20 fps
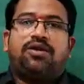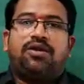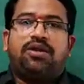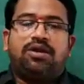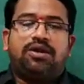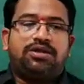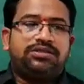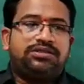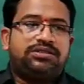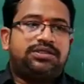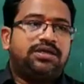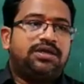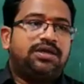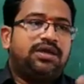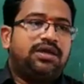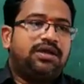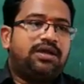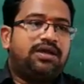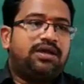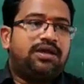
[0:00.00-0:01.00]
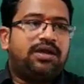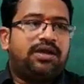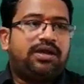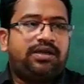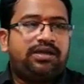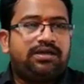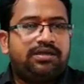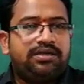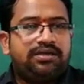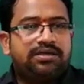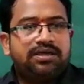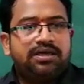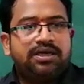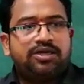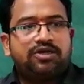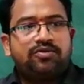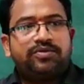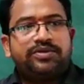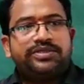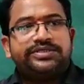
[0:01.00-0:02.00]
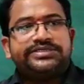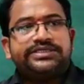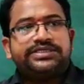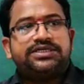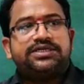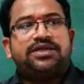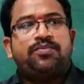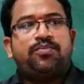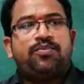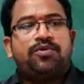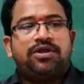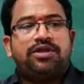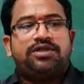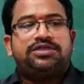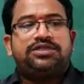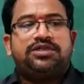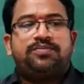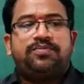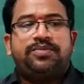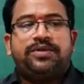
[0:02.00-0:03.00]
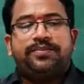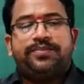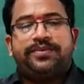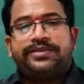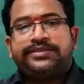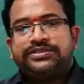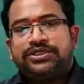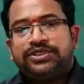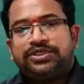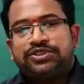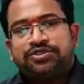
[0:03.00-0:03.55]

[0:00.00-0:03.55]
cloth and have to be inserted in a polythene paper.